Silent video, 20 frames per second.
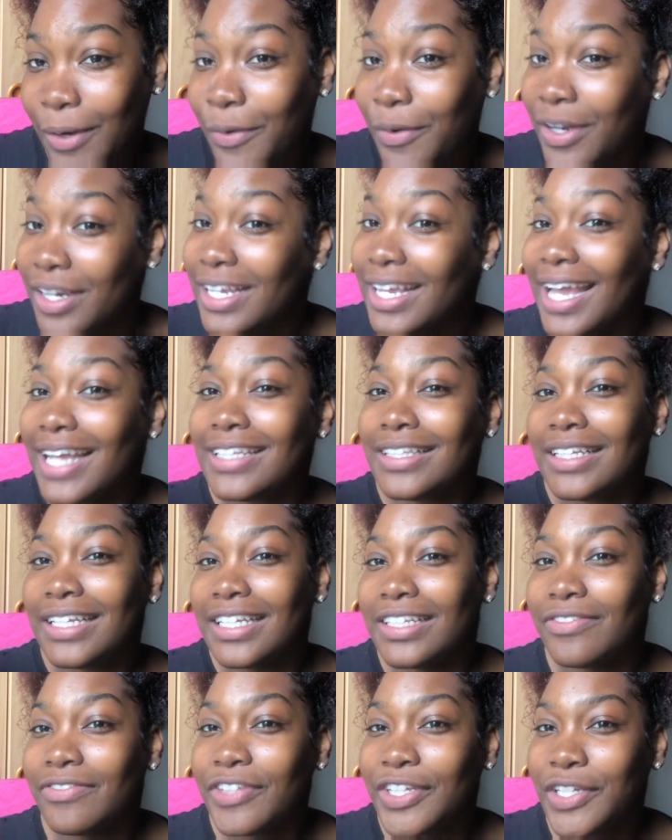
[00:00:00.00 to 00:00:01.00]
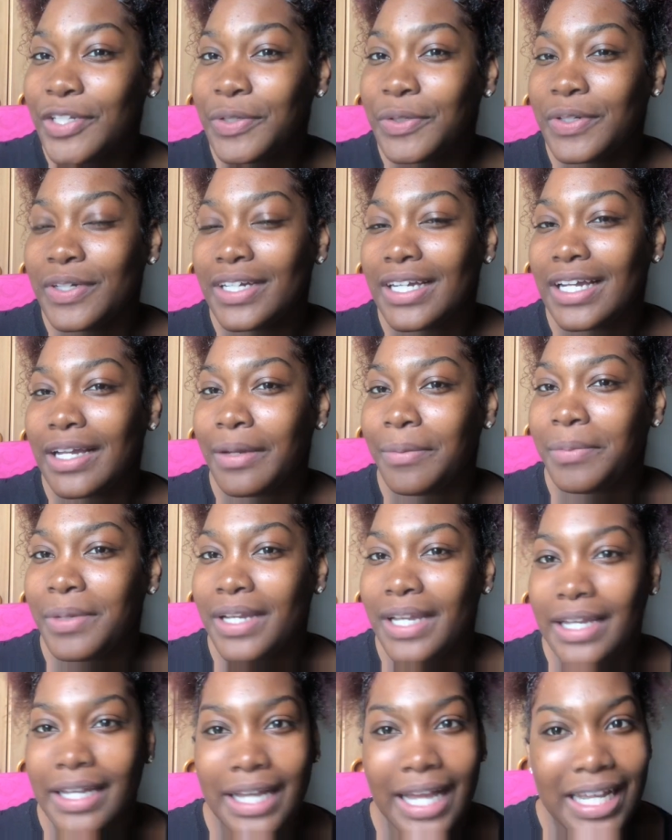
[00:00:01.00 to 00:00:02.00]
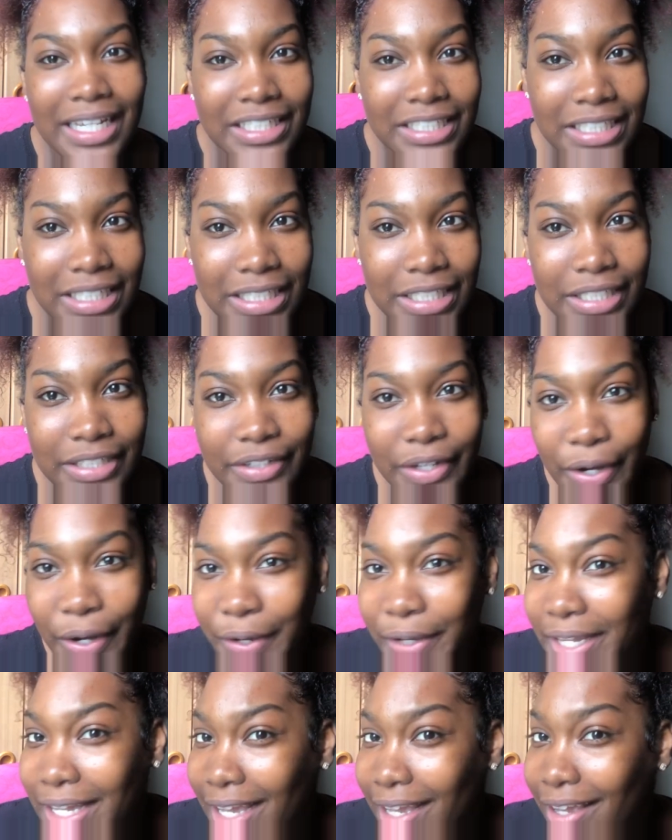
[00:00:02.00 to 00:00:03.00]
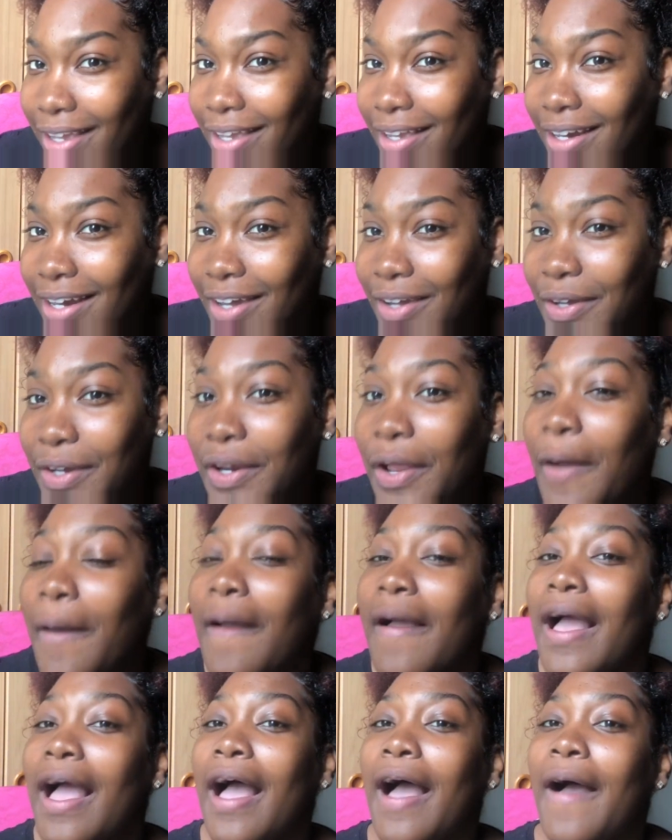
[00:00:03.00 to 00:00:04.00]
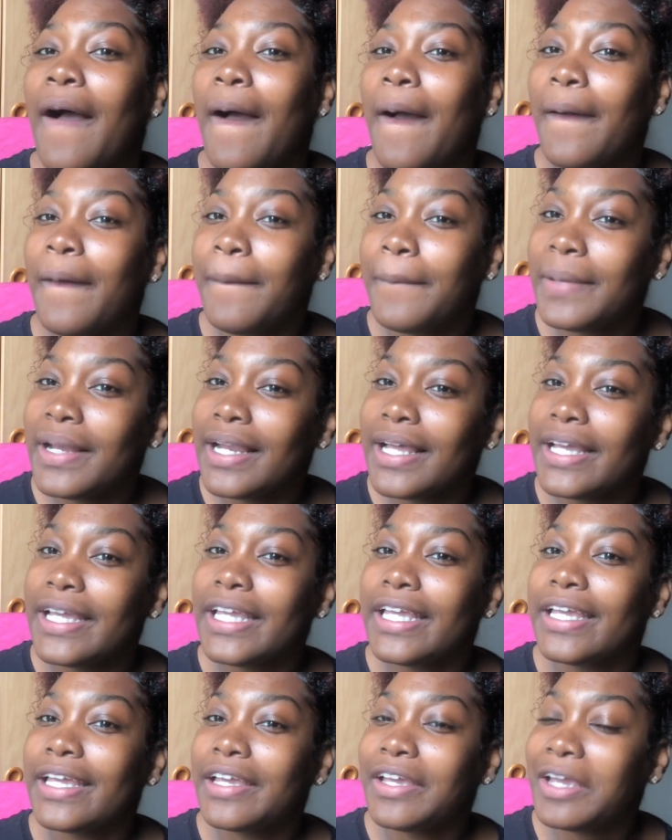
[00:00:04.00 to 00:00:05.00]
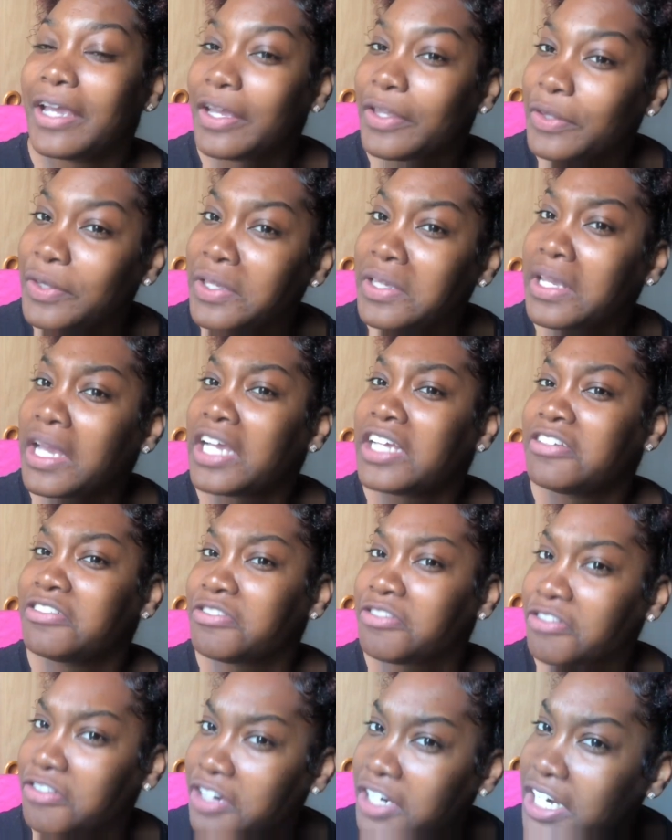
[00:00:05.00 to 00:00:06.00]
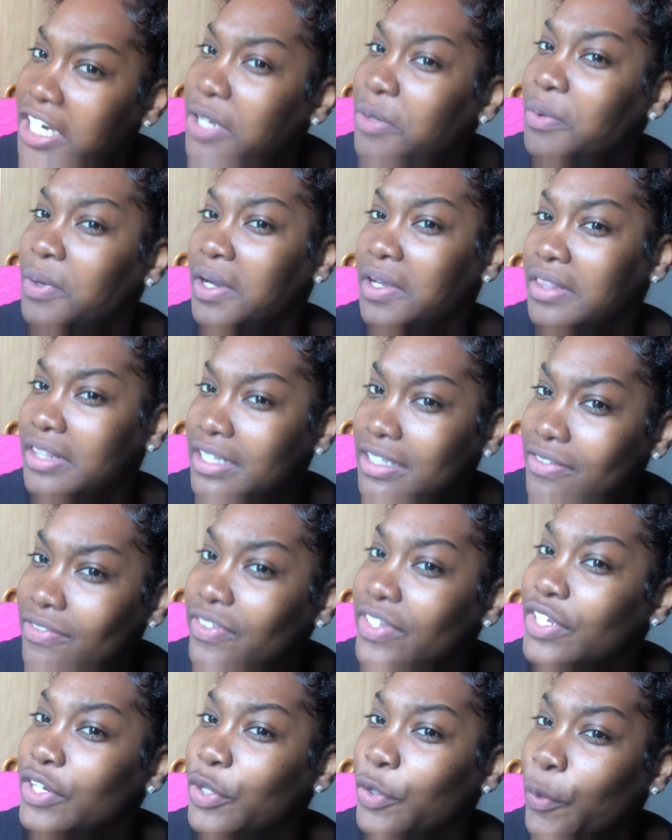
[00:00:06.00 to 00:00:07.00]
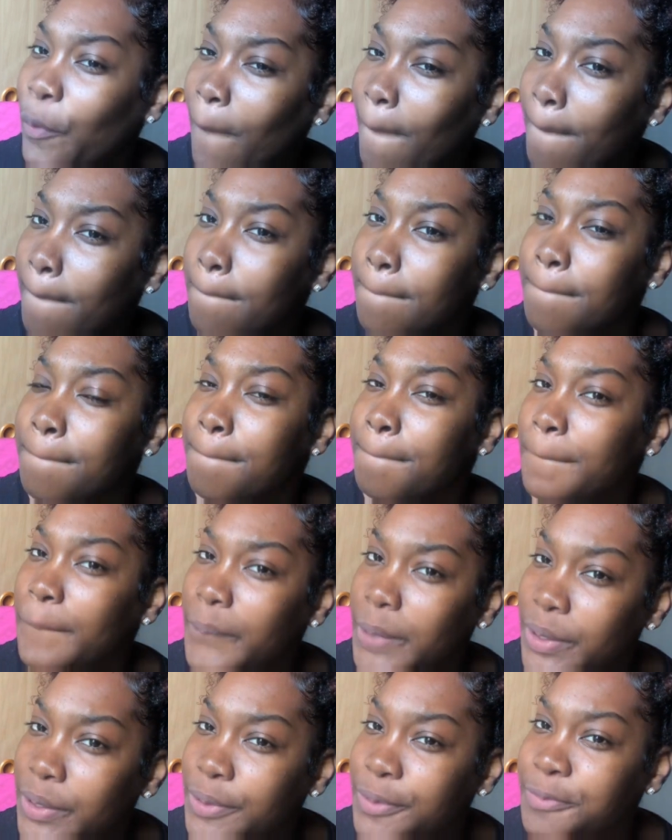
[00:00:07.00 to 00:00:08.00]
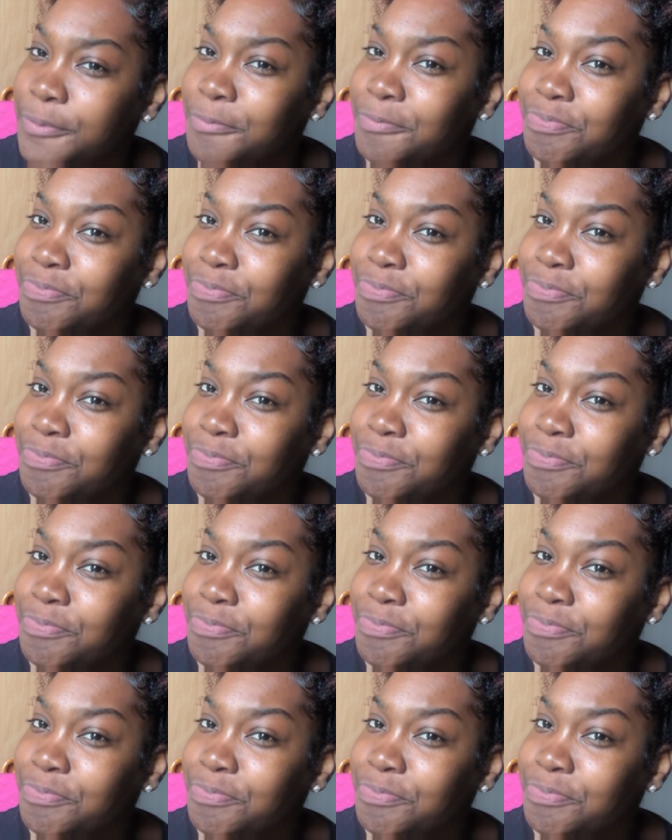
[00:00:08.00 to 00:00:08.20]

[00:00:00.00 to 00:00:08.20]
when you guys see this video and be like, Ashley, how you get your hair that color? I'm gonna be like, do you guys really want this video? But